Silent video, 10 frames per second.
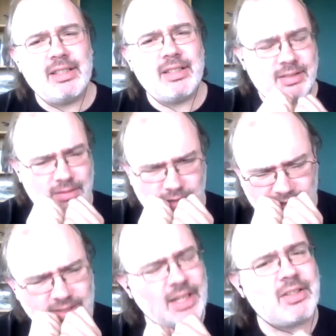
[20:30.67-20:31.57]
this
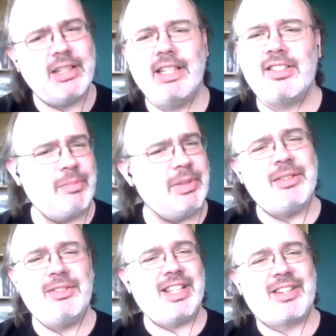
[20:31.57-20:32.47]
actually needs to be
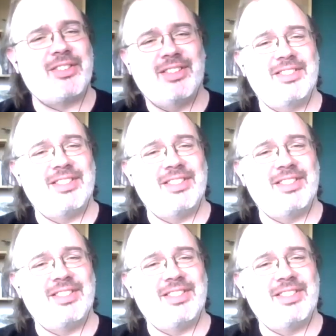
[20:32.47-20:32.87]
2 sections.